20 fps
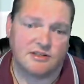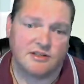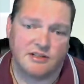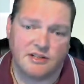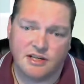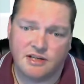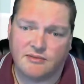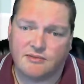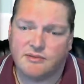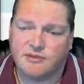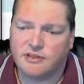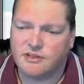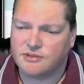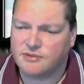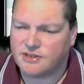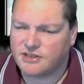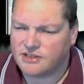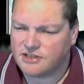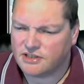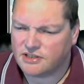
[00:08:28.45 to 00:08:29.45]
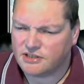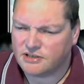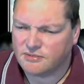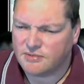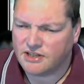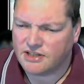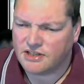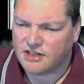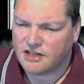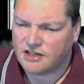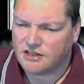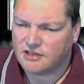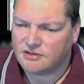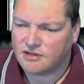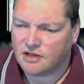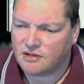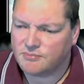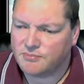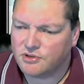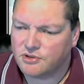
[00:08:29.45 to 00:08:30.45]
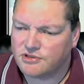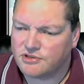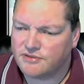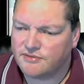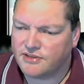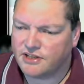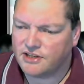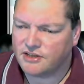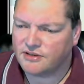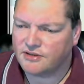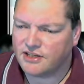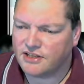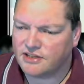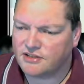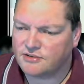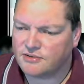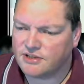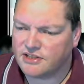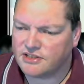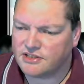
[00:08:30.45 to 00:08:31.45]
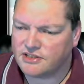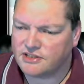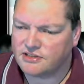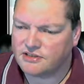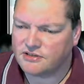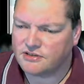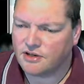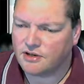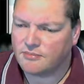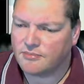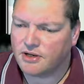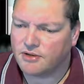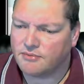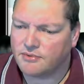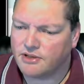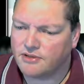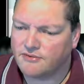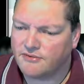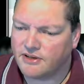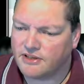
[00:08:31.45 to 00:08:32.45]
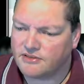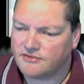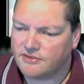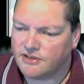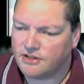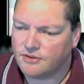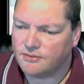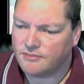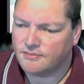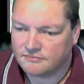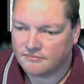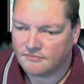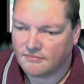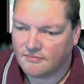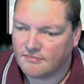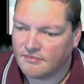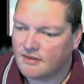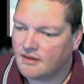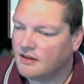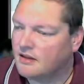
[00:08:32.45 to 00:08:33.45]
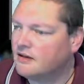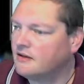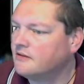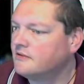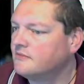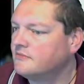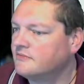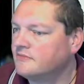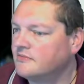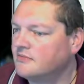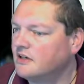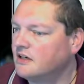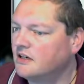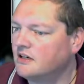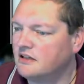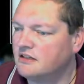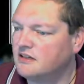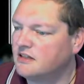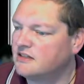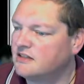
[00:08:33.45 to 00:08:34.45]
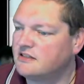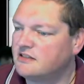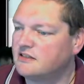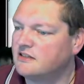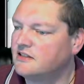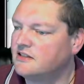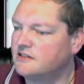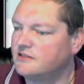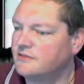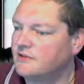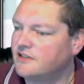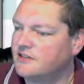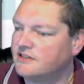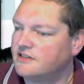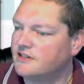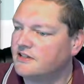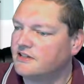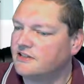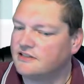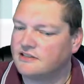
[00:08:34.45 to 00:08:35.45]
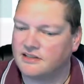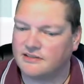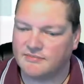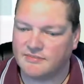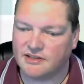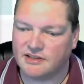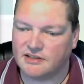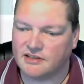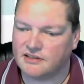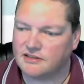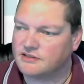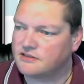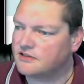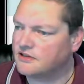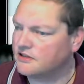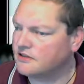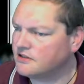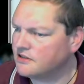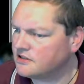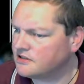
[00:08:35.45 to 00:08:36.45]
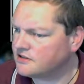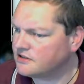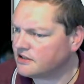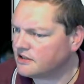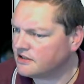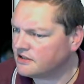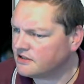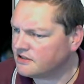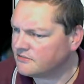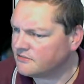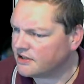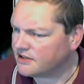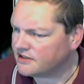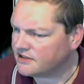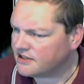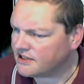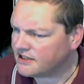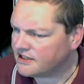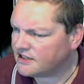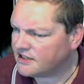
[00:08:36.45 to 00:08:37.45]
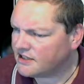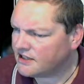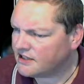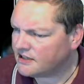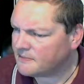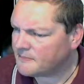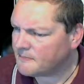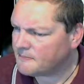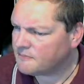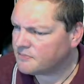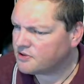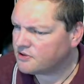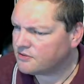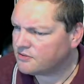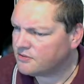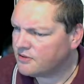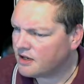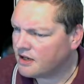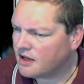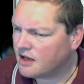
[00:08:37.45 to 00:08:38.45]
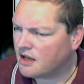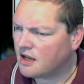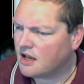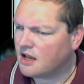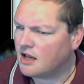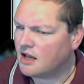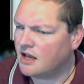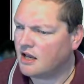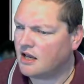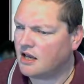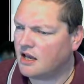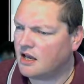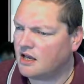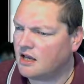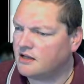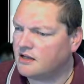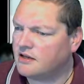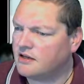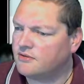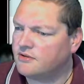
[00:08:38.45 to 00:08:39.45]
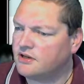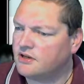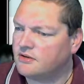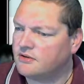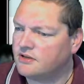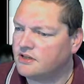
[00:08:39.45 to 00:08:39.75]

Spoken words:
Okay, we've got 20 seconds to wait. I'll pause the video and 20 seconds will go by real fast for you. I don't know, that's at least 20 seconds, I'm thinking. So let's try to run date again. And there we go.